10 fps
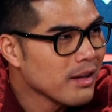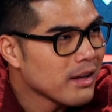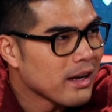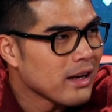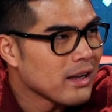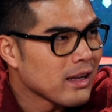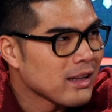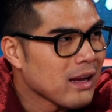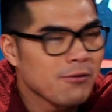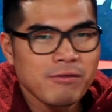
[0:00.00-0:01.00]
And, and
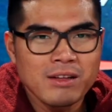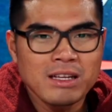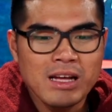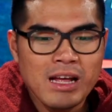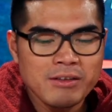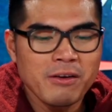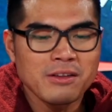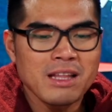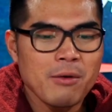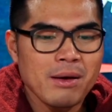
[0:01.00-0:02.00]
I like I felt
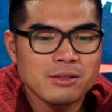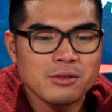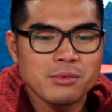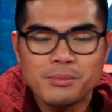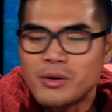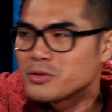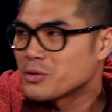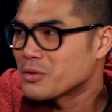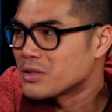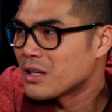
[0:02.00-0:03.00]
that way too with Paul
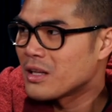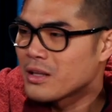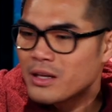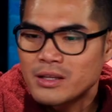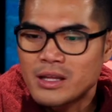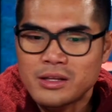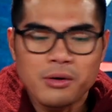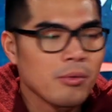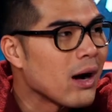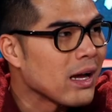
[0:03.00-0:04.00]
George and and, and
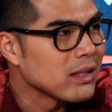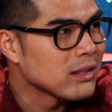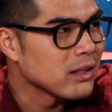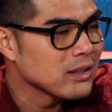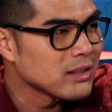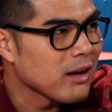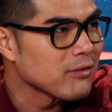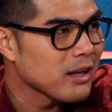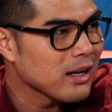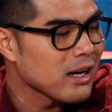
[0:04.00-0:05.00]
Kawhi. They just have
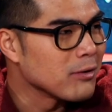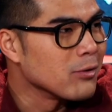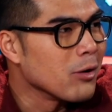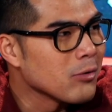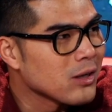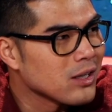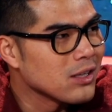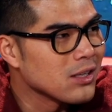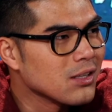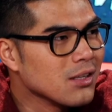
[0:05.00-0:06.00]
that kind of low
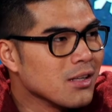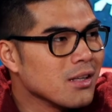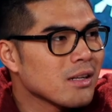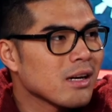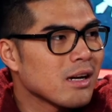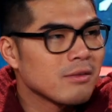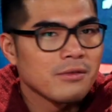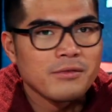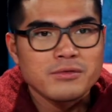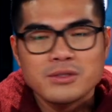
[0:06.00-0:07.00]
key, kind
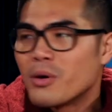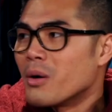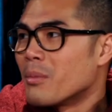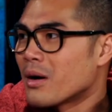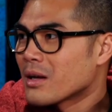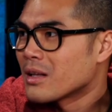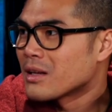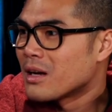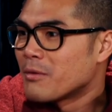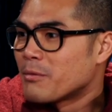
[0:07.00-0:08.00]
of small market
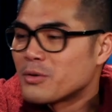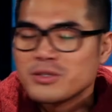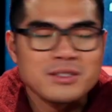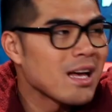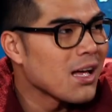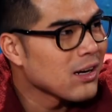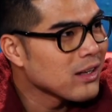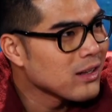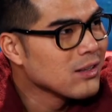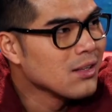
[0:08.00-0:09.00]
kind of personality,